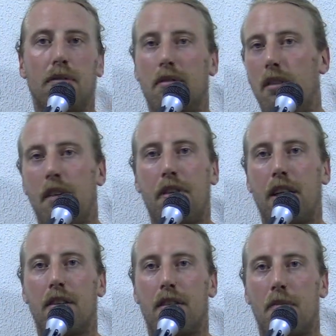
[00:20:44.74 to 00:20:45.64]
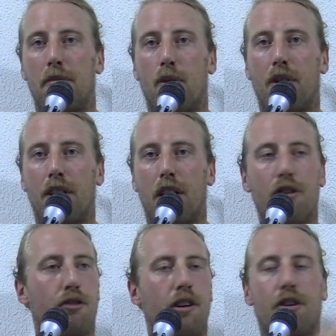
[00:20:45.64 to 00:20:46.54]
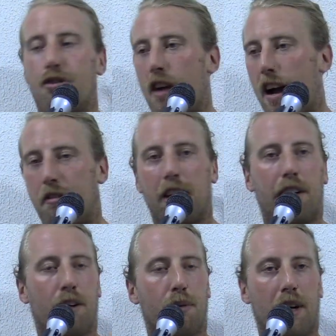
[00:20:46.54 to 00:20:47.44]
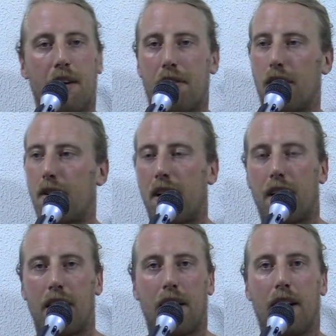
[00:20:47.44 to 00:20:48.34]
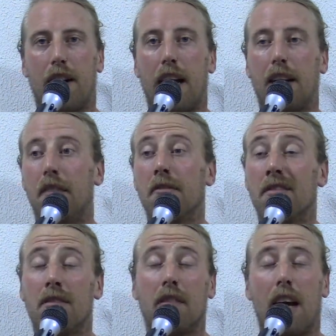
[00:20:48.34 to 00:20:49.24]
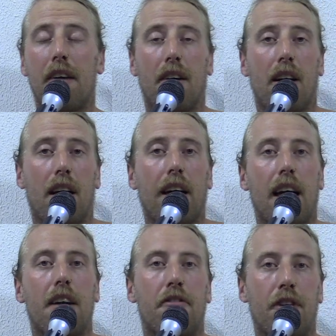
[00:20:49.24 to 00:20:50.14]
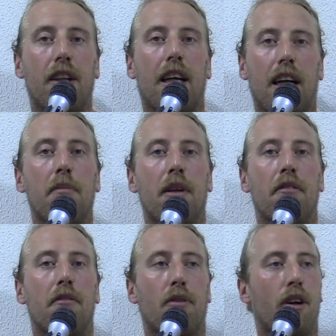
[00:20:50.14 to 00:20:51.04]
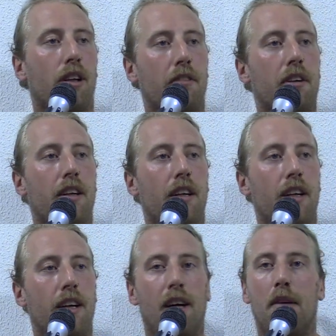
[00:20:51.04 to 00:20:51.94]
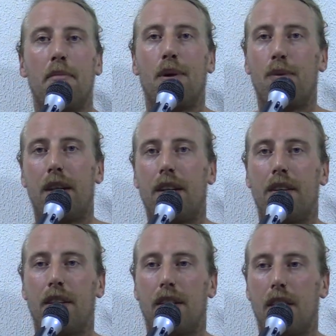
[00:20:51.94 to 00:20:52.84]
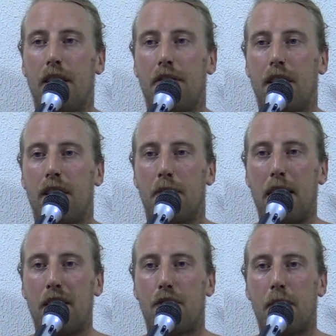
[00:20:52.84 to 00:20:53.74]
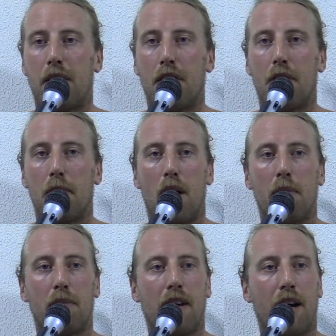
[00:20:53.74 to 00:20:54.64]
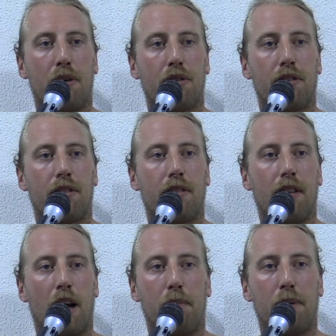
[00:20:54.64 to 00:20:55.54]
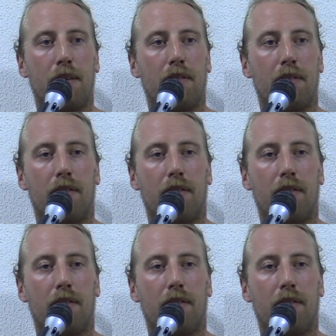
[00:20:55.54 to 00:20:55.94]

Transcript: living in some foreign country or traveling or whatever, like I kind of feel like I'm living for a living. But when you're living in the basement of your mom's house, helping